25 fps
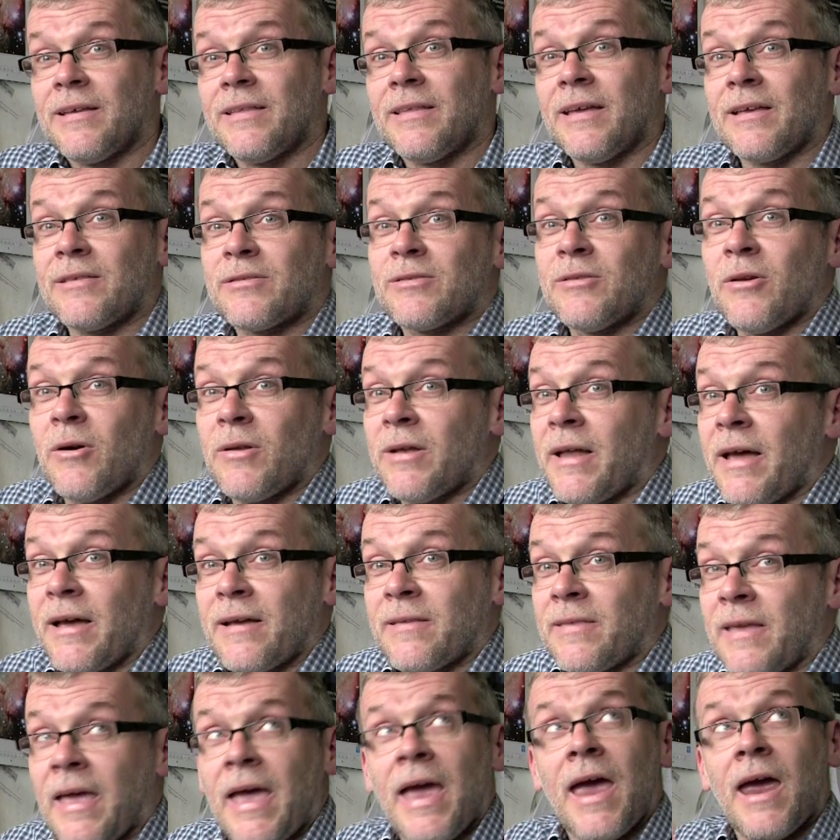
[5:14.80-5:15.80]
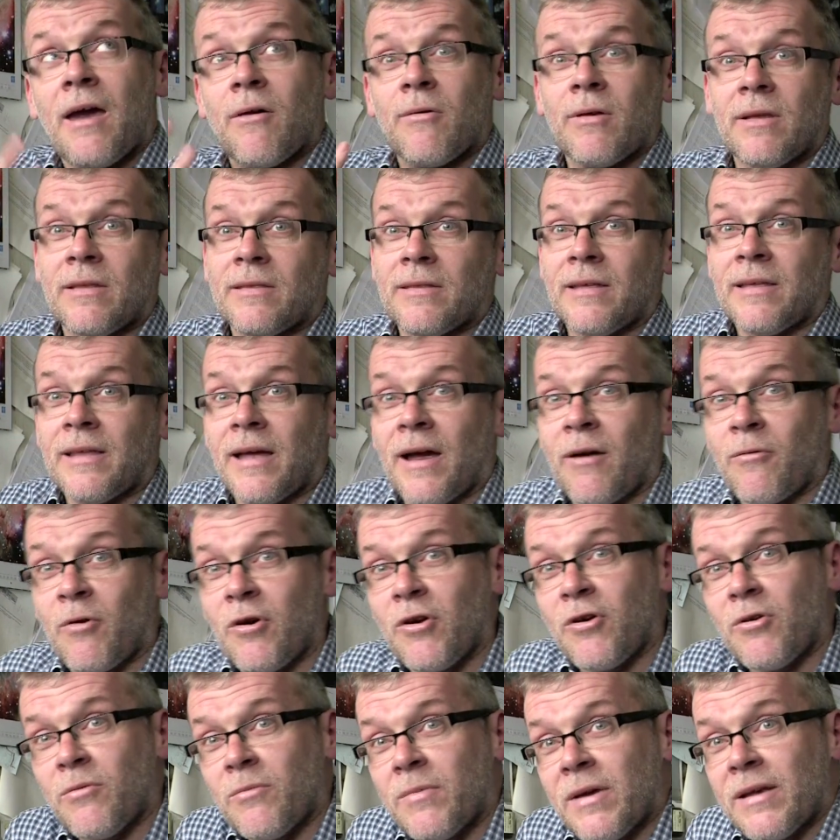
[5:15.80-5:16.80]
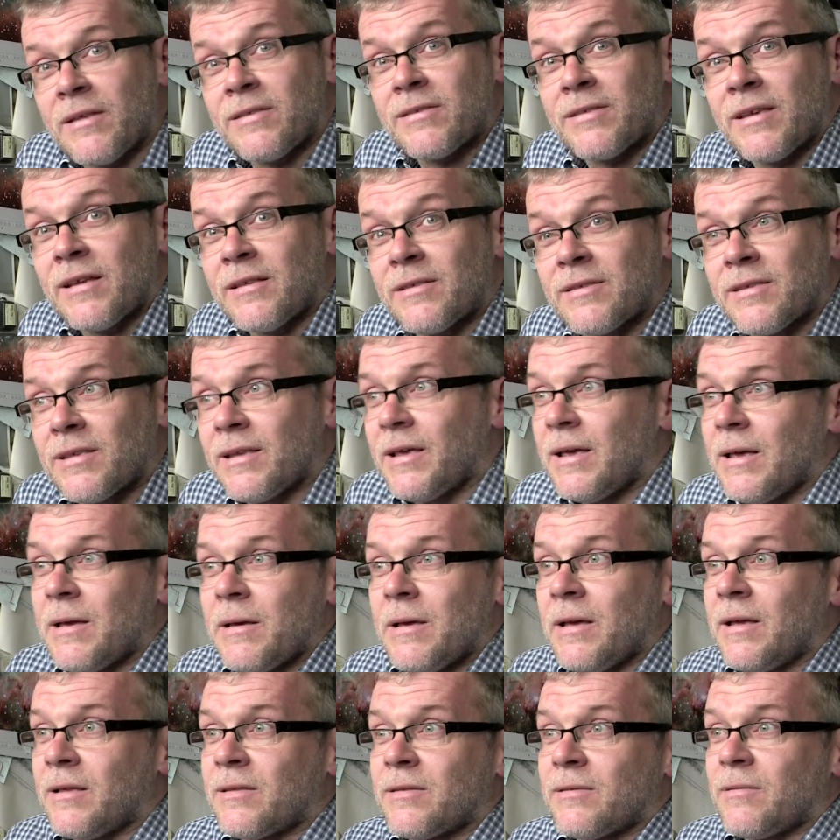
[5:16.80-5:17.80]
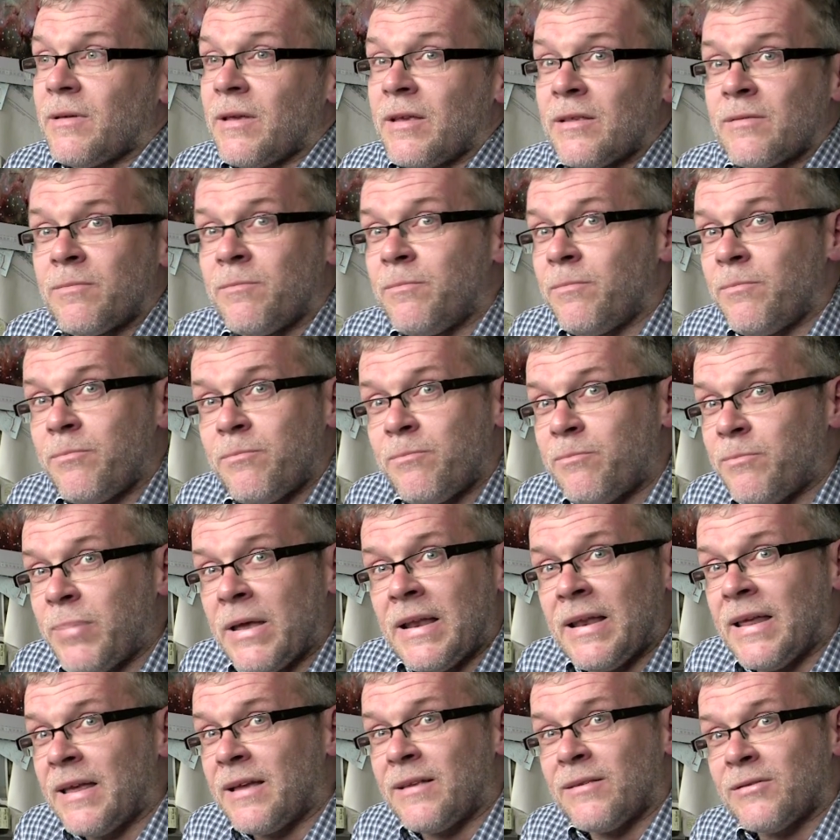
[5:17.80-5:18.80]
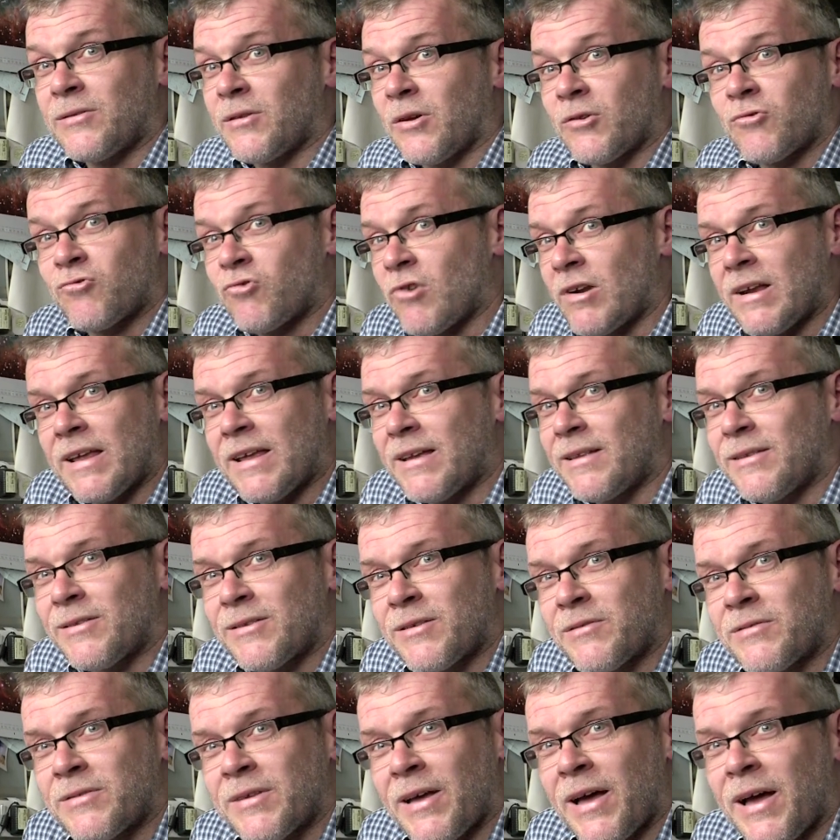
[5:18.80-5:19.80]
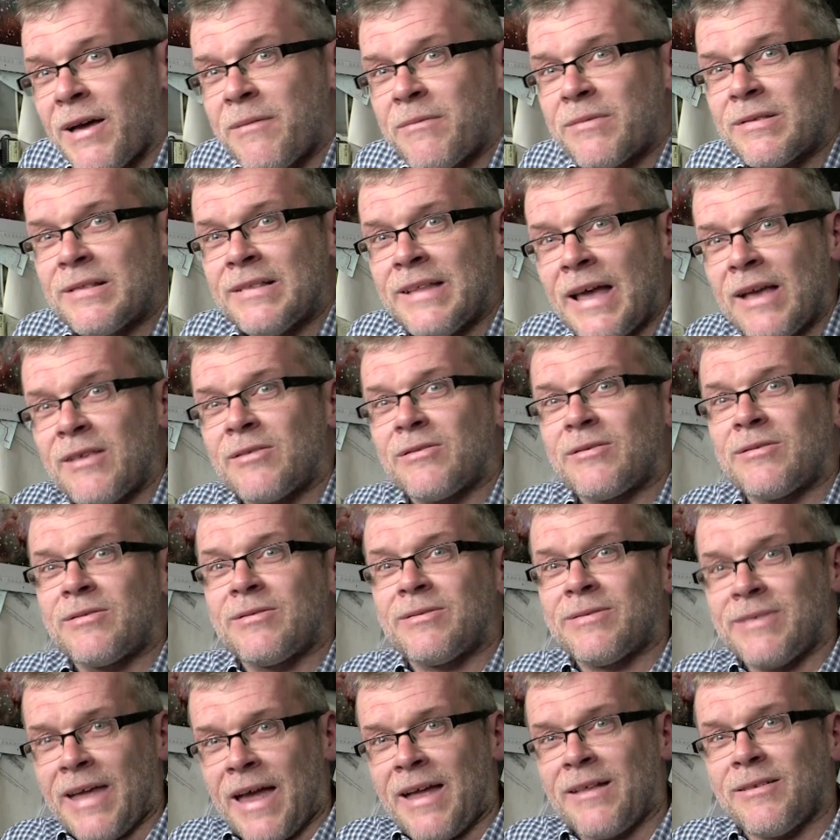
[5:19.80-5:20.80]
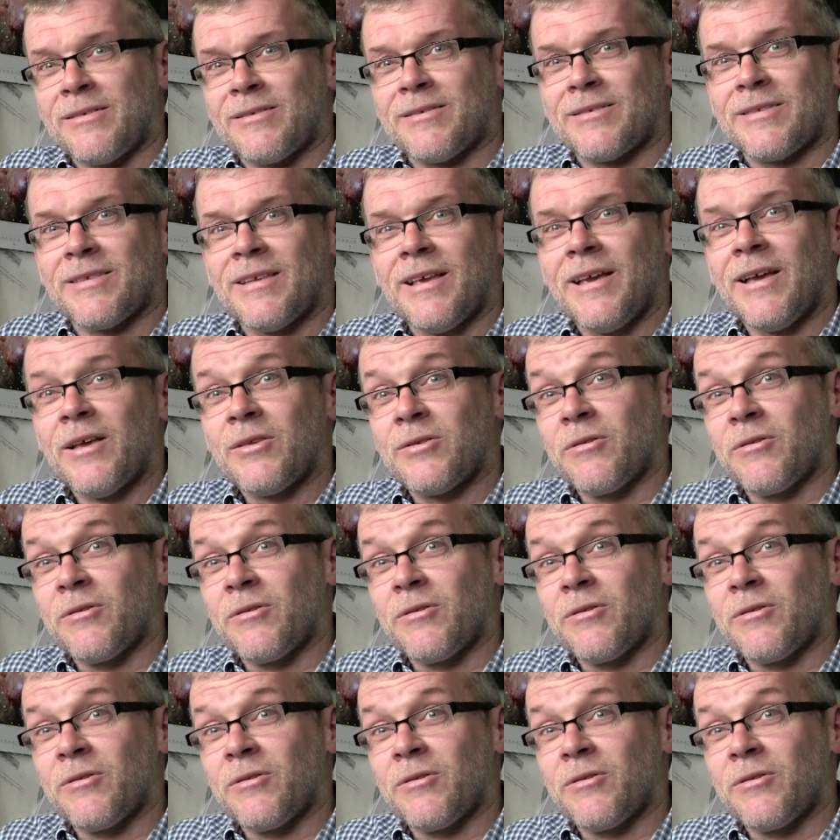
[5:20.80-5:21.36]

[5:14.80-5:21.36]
It's not like the air in, in our room. It's, it's, it's, it's billions or trillions of times less dense.